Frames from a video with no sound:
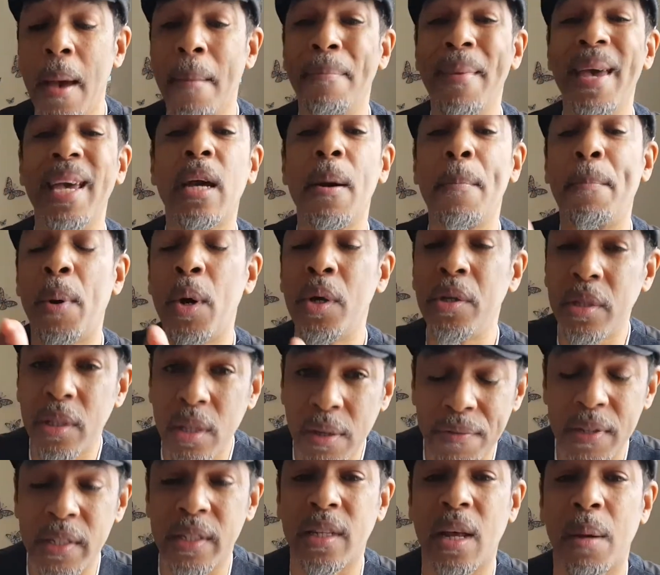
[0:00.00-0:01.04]
Make a
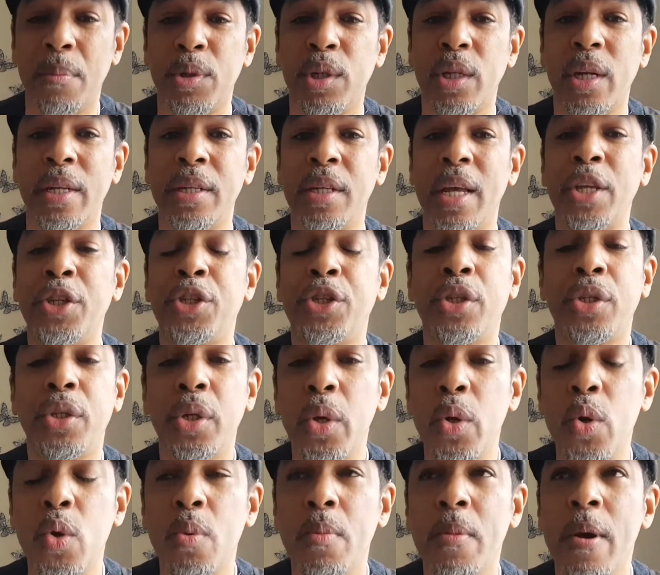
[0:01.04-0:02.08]
positive assumption and
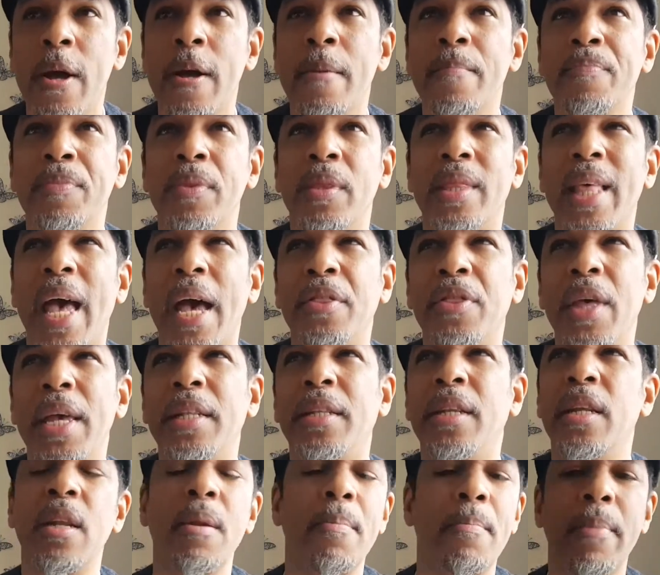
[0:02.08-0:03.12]
assume that they
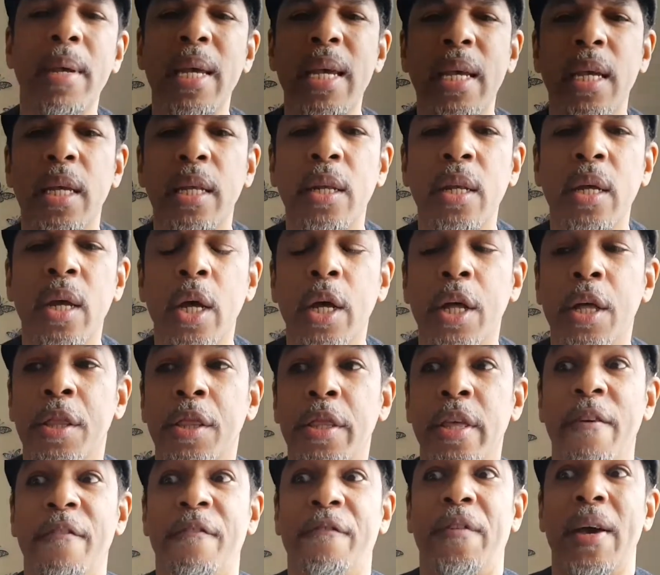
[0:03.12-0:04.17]
didn't mean
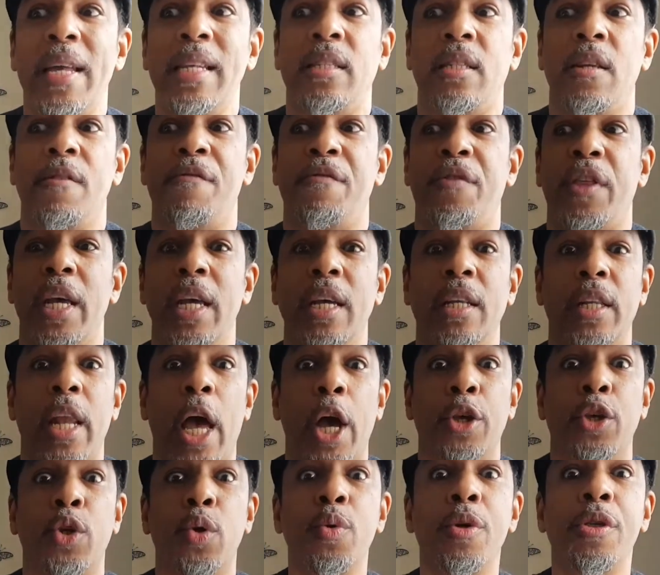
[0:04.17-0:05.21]
the offensive thing
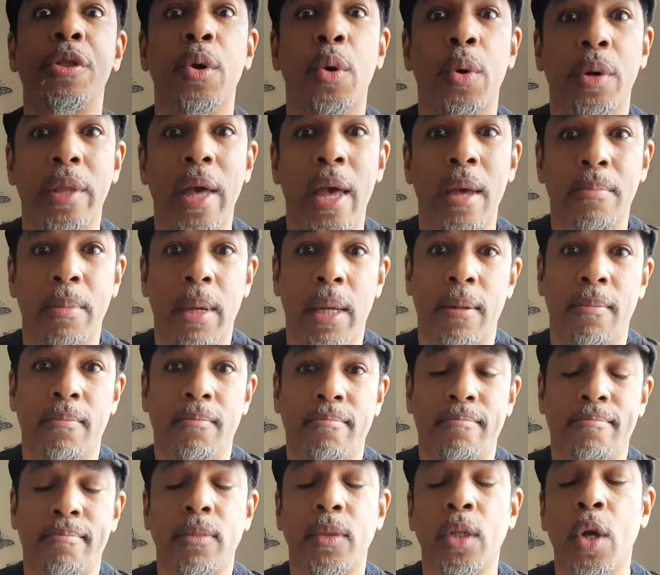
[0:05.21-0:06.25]
that you thought they meant,
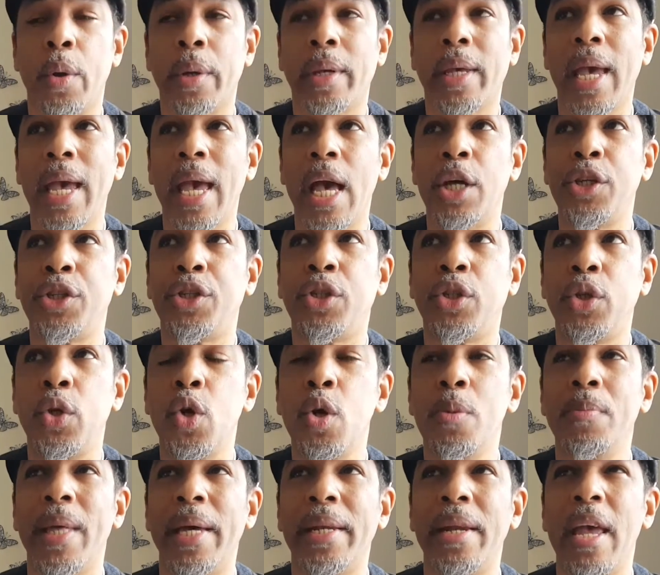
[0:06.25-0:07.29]
okay?
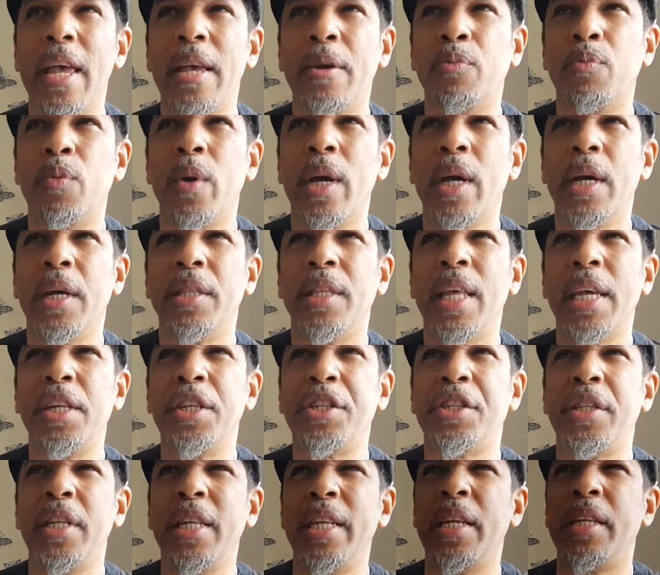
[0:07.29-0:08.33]
Assume that they
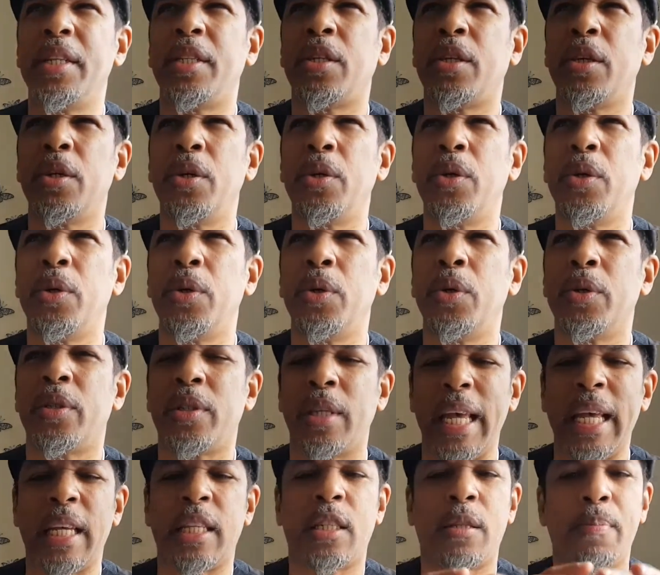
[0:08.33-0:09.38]
just needed to
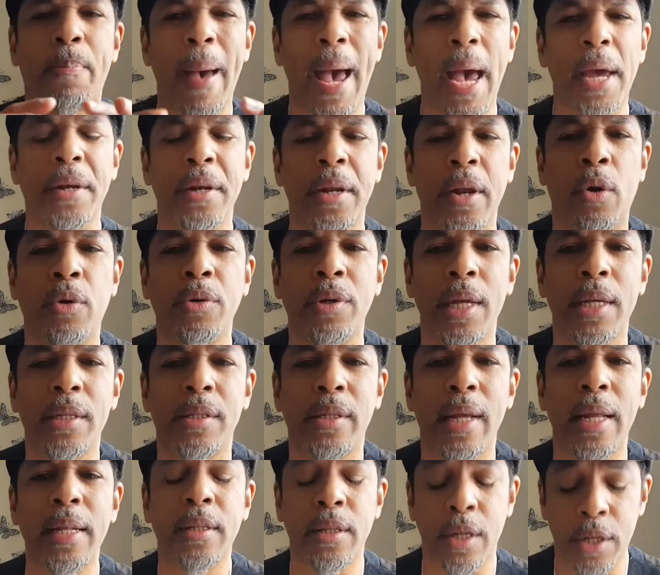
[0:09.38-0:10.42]
expand on their
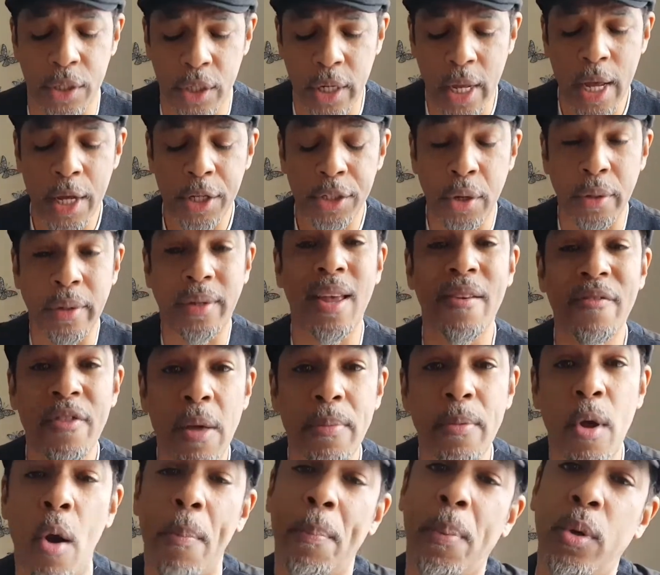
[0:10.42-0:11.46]
sentence. So give
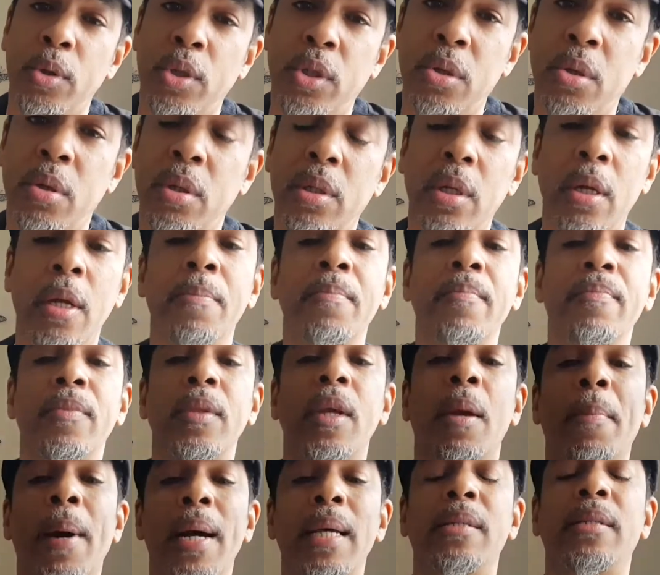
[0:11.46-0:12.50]
them an opportunity
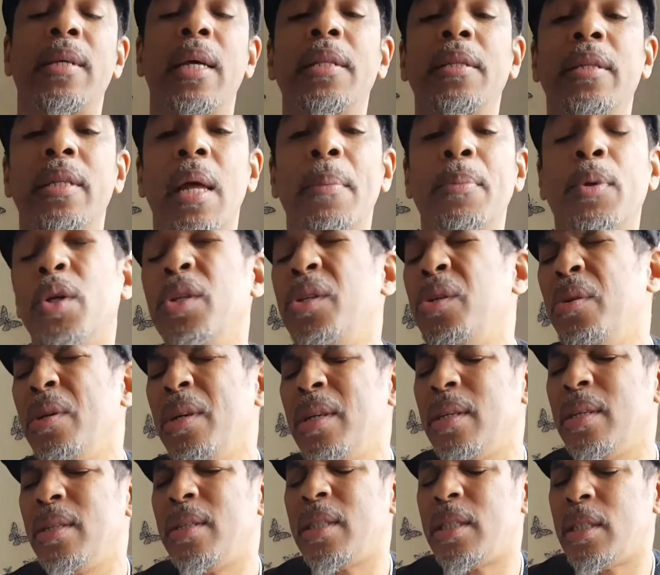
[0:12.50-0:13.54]
by saying to them, could you
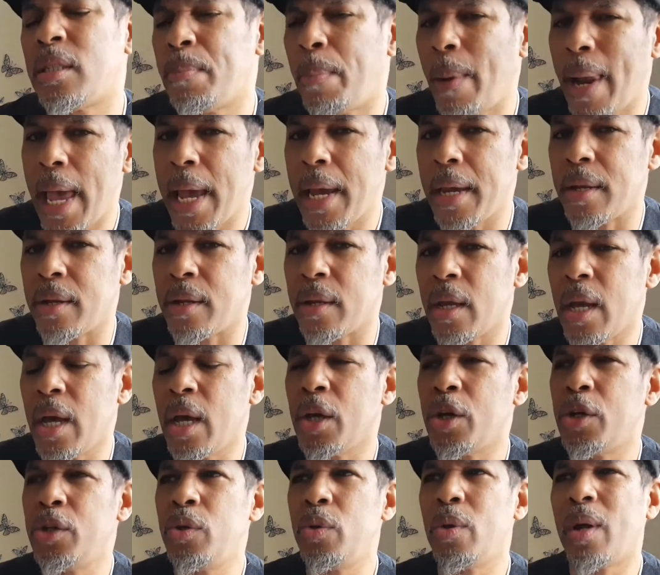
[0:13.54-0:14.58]
explain,
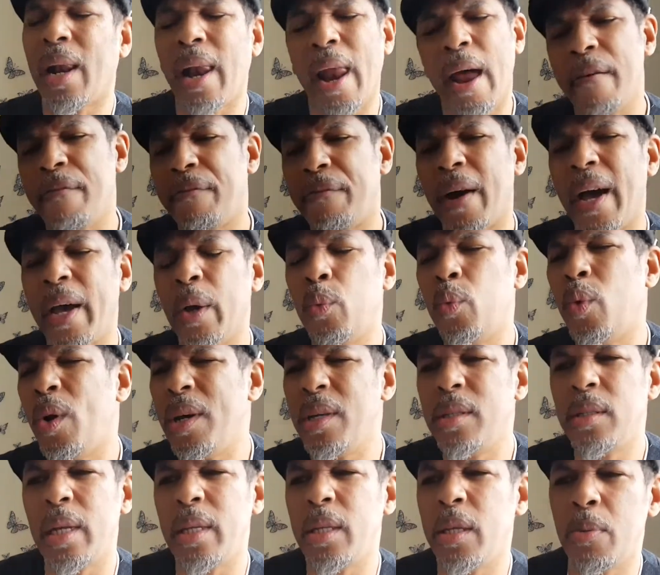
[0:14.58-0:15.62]
could you clarify, what
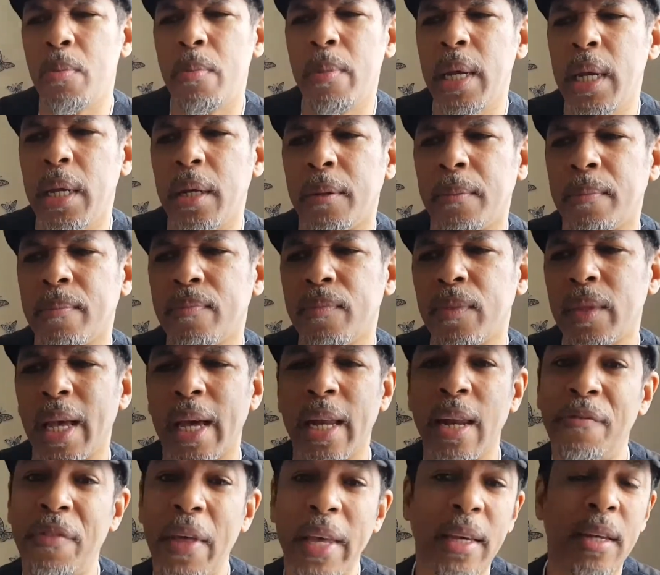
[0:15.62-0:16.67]
is it you mean?
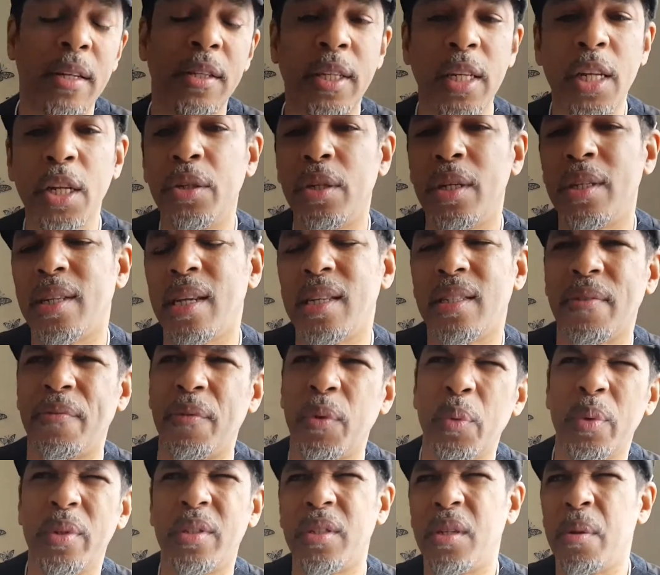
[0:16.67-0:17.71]
And if they continue to say
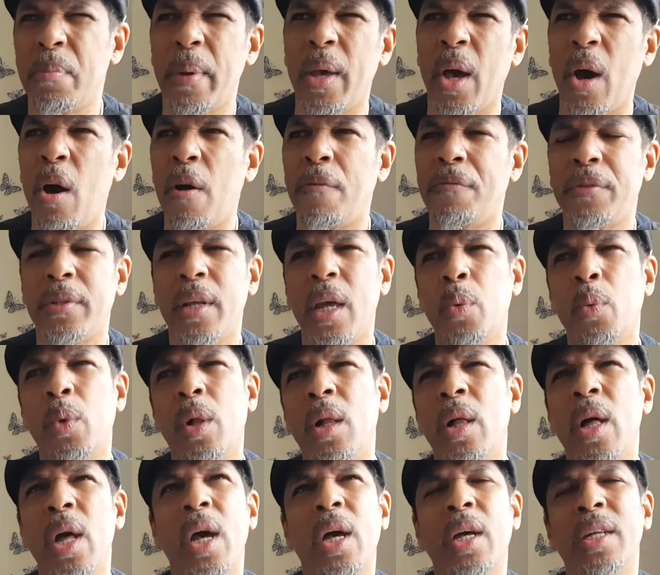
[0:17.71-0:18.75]
something which is a bit off, say,
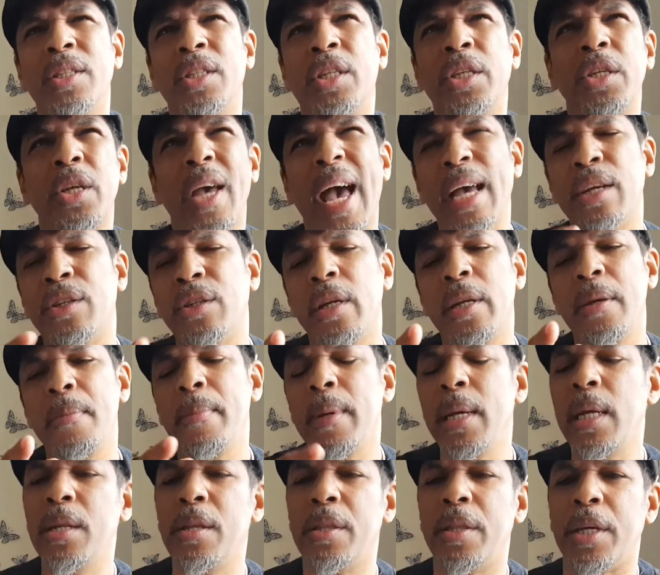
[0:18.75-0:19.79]
well, do you actually
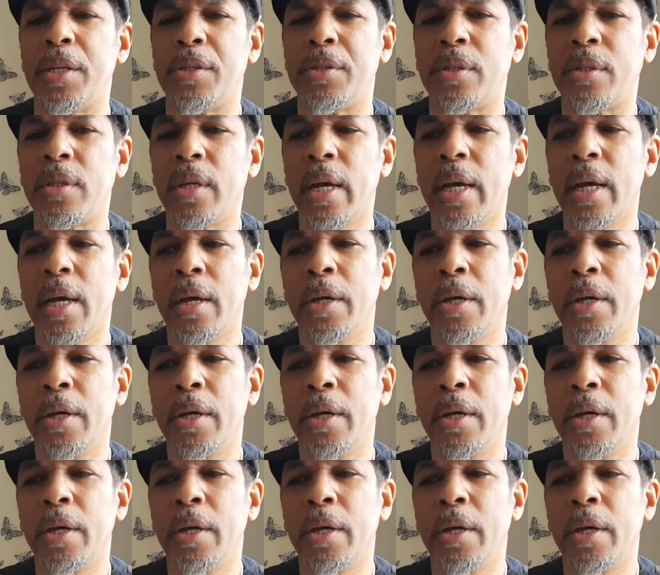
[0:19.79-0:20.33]
mean this?